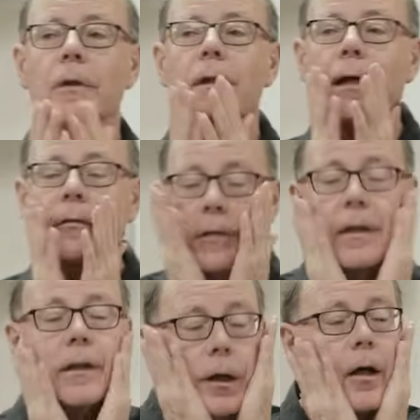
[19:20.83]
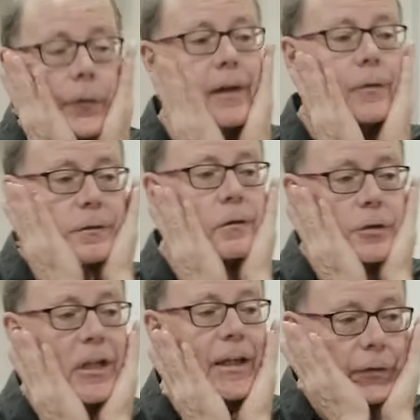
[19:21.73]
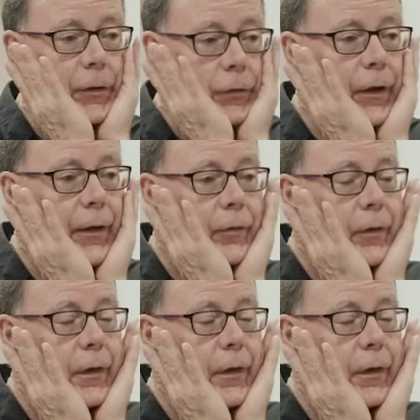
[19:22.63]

realize that in all this shaving stuff,